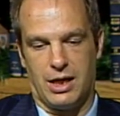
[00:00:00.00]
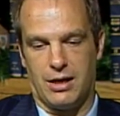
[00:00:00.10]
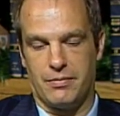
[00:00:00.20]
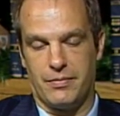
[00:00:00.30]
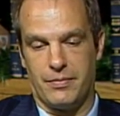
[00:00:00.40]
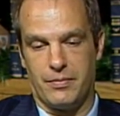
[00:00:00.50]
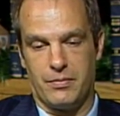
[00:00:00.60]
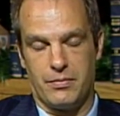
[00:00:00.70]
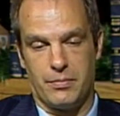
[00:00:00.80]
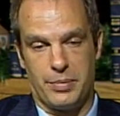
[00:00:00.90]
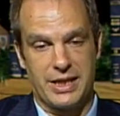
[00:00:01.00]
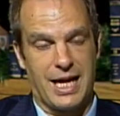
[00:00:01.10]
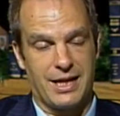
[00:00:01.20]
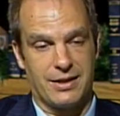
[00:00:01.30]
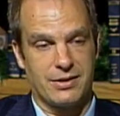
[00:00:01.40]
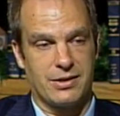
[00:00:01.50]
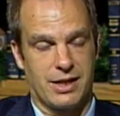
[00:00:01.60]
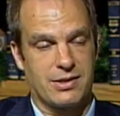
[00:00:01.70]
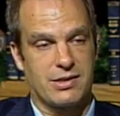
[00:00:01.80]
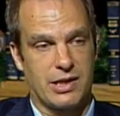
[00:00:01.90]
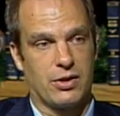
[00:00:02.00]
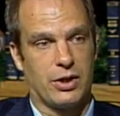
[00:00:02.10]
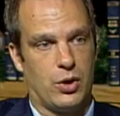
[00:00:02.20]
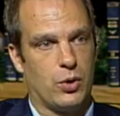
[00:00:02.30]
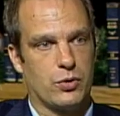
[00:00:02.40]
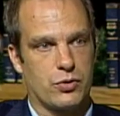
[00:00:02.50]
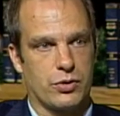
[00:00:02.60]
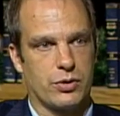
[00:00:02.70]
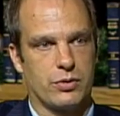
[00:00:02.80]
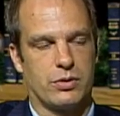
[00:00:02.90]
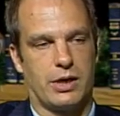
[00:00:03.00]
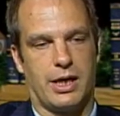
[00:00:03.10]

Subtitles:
but that doesn't necessarily hold true.